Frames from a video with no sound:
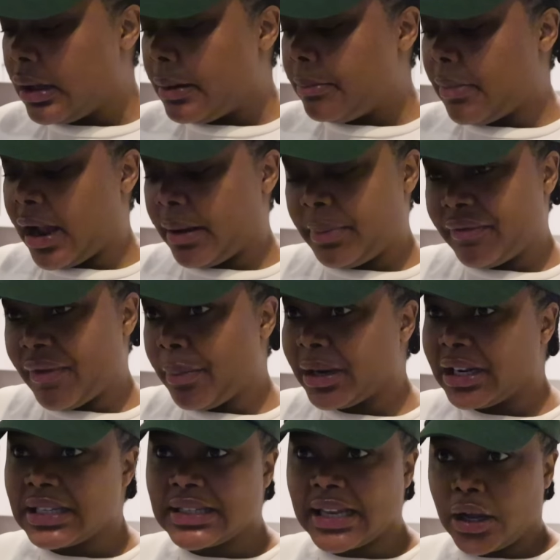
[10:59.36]
my, if I'm going
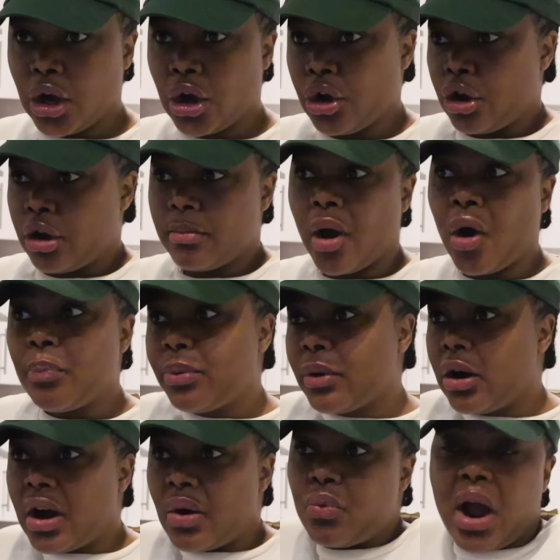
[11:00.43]
to stay home, I'll,
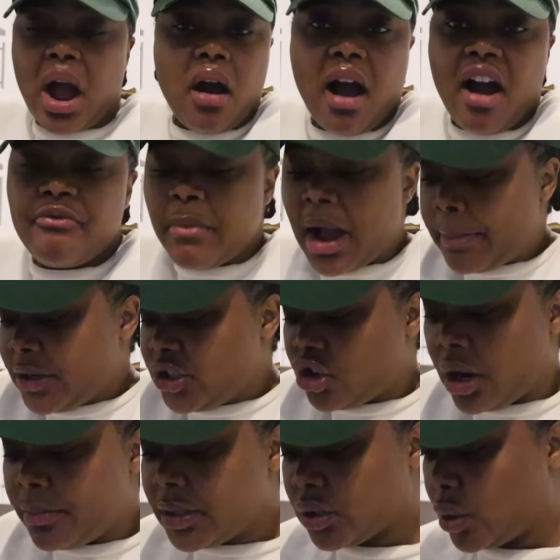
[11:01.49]
I'll, I'll have my
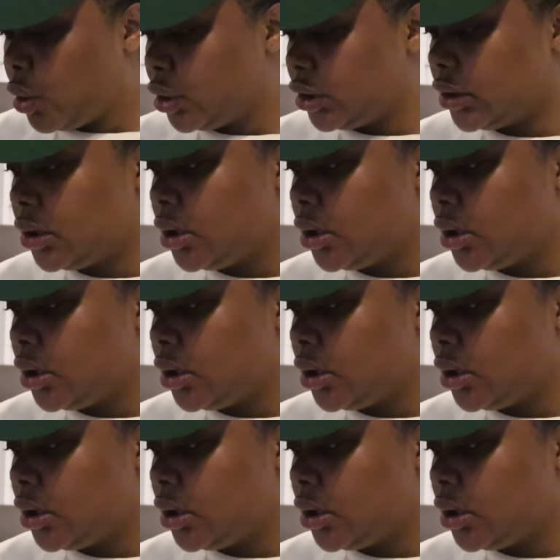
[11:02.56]
pyjamas on.